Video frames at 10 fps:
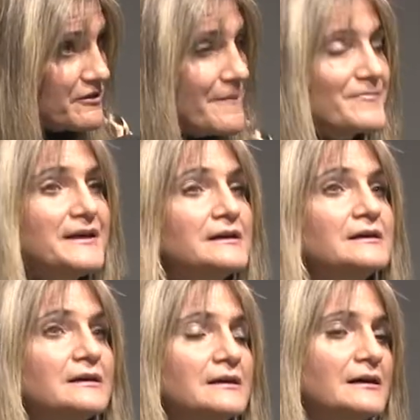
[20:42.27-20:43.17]

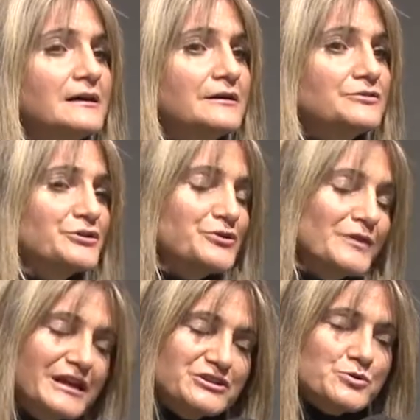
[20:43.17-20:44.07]
Do you
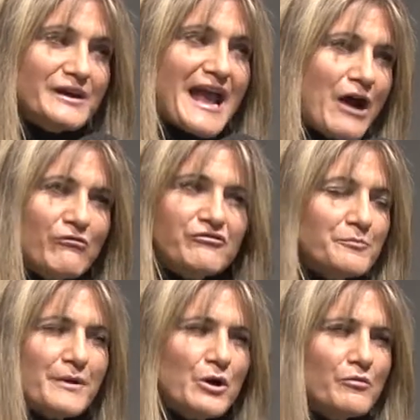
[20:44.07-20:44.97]
need to account for
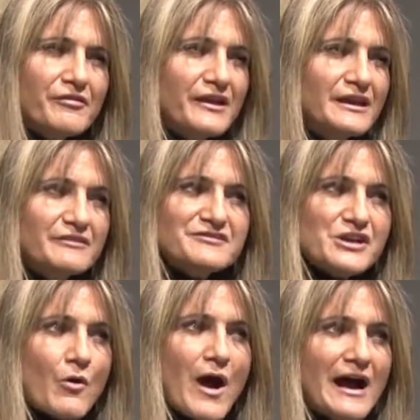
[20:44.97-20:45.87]
both? And if
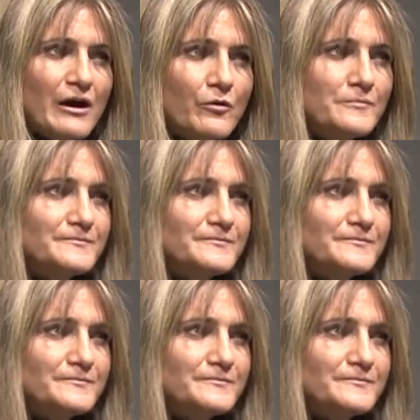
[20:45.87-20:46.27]
so, how?